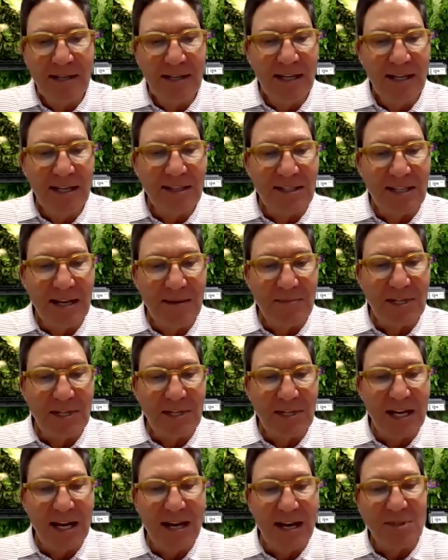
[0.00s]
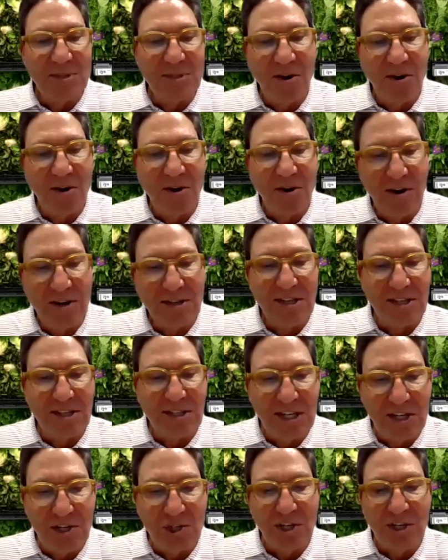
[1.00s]
And sometimes the hardest
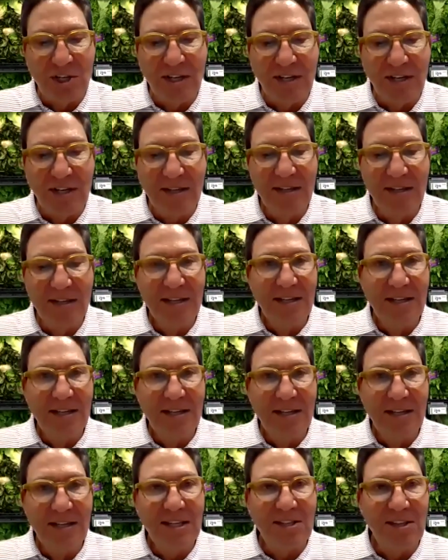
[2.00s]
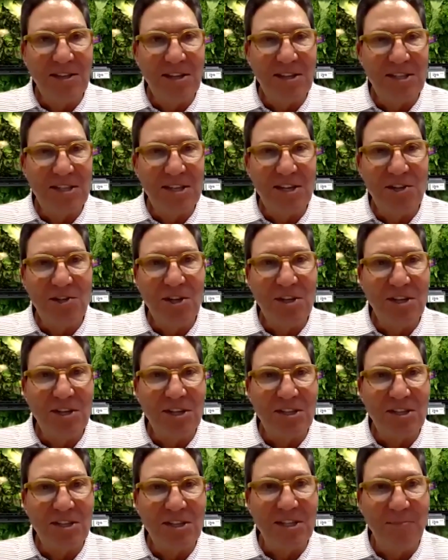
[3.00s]
decision is the decision to
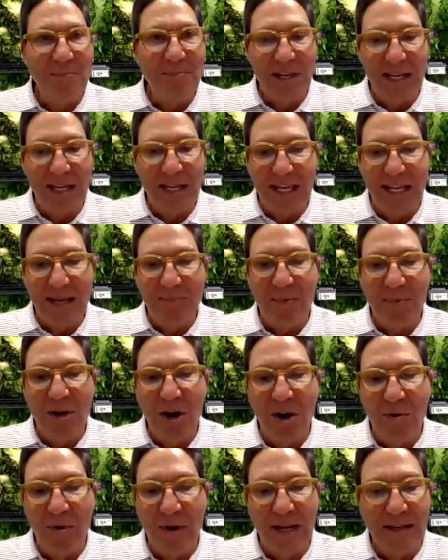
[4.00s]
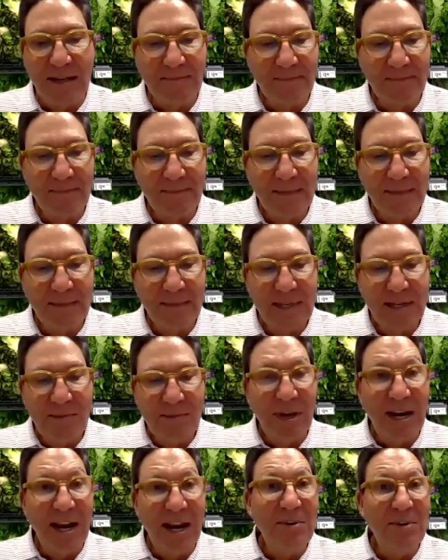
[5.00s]
simply keep going.
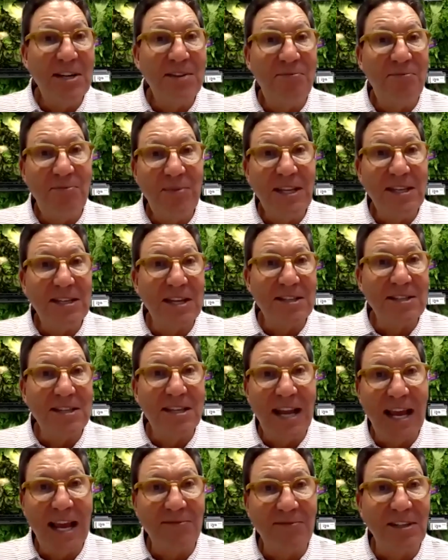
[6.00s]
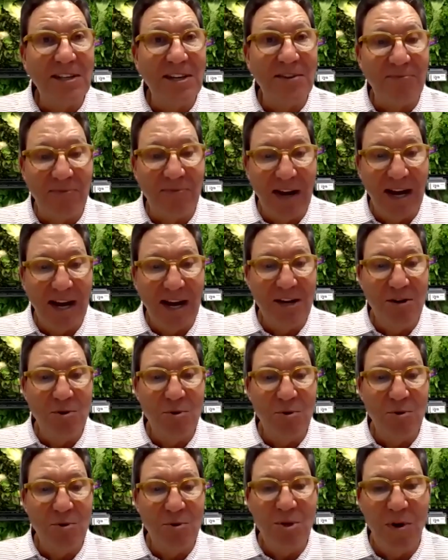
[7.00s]
But every defeat doesn't have to define
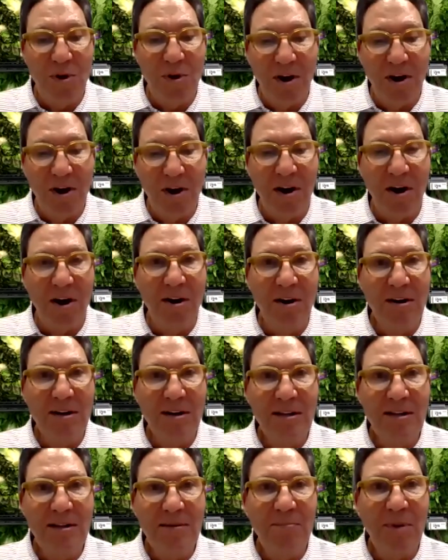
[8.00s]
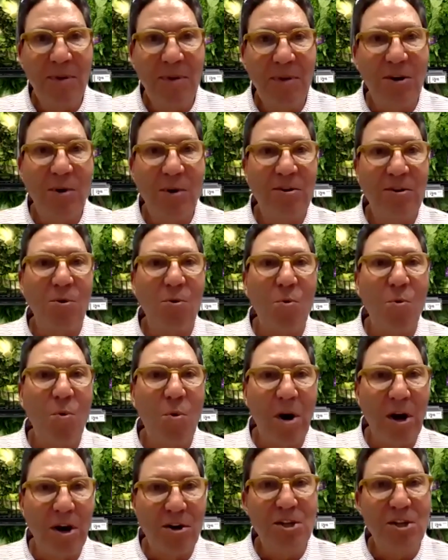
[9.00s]
who you are, but rather
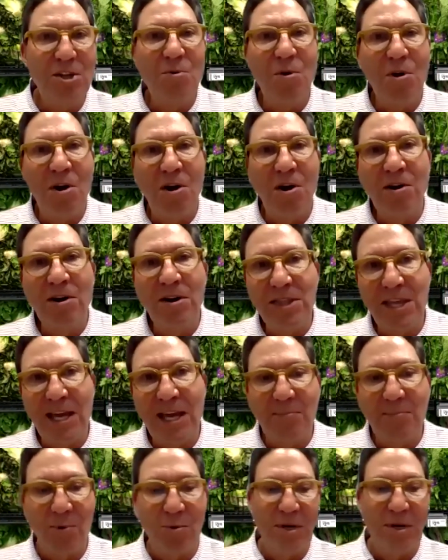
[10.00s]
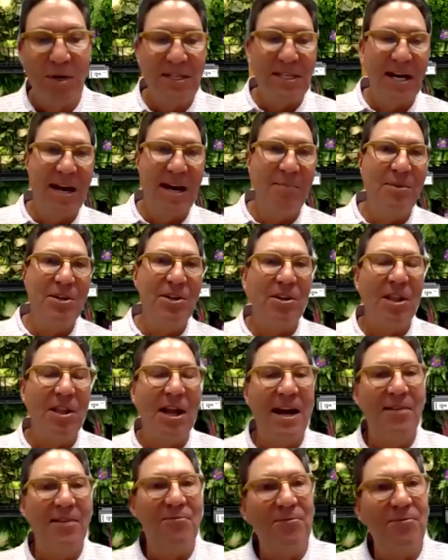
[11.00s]
where you are at that point in time in your
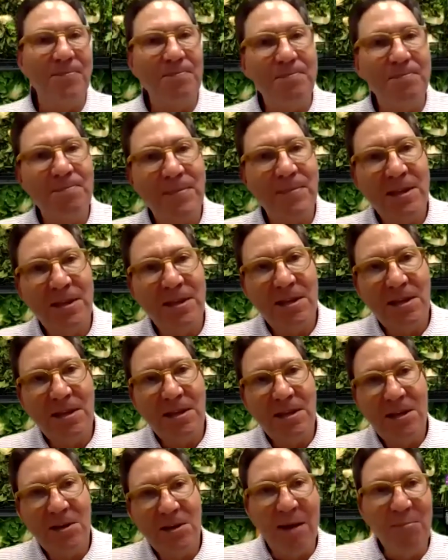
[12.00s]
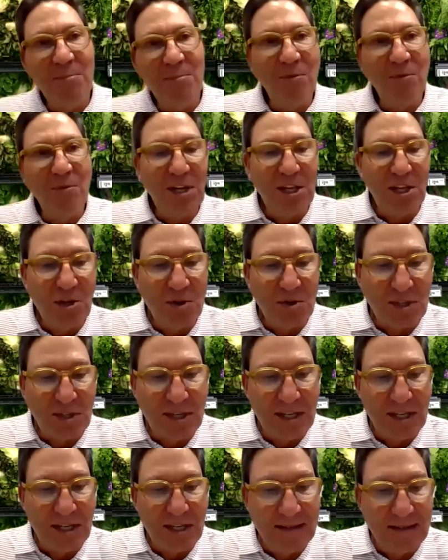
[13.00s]
life. When I moved to
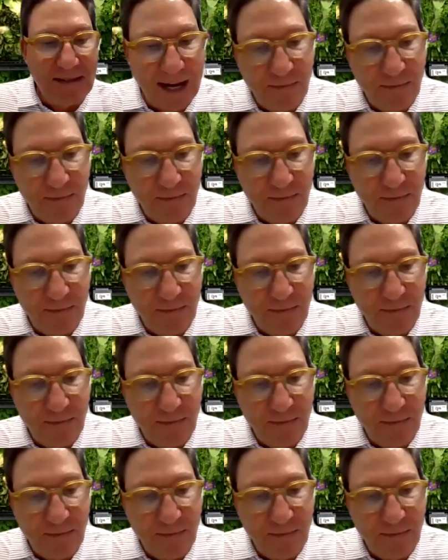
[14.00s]
Houston, I